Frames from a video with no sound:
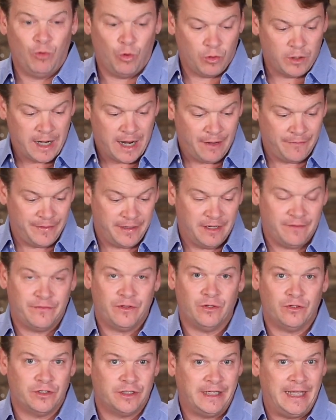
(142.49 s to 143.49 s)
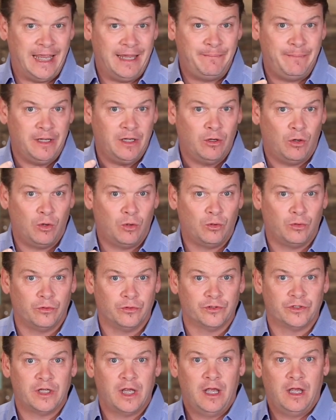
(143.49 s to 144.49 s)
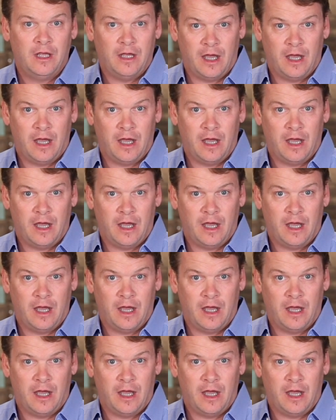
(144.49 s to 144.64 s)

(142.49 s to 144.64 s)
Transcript: more out than if there's gaping holes